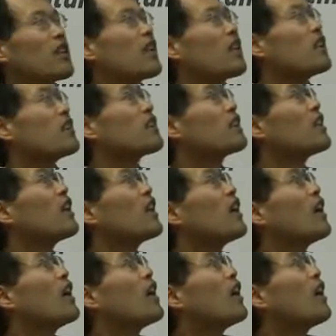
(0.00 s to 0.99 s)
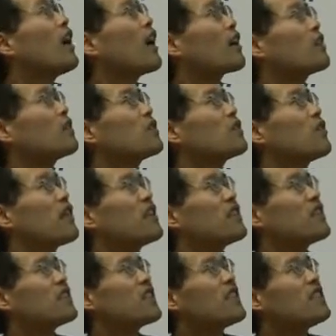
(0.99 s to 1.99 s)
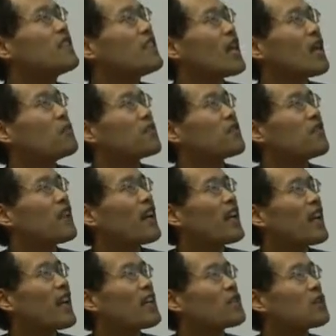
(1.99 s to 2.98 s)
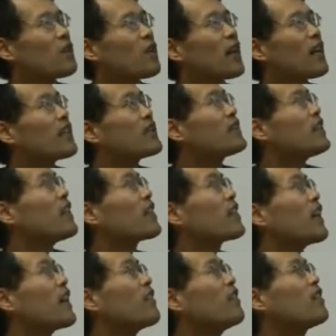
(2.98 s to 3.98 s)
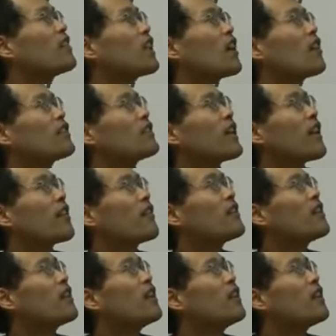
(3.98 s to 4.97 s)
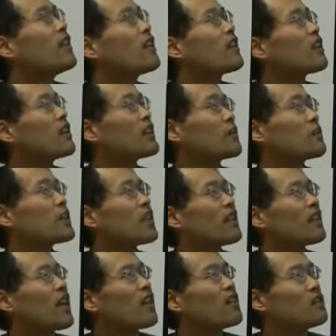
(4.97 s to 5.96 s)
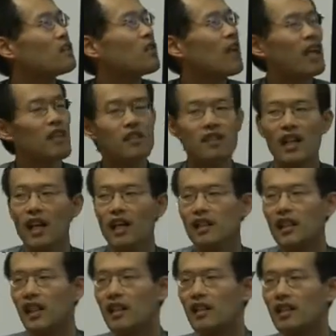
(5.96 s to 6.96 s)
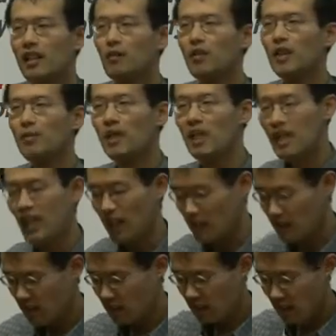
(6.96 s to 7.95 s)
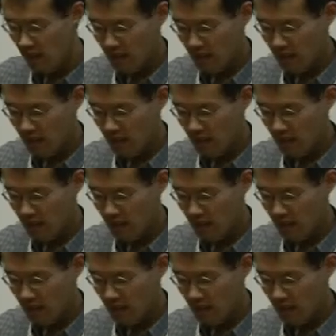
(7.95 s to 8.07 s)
is, could phase insensitive amplifiers or general Gaussian quantum channels work as quantum repeaters?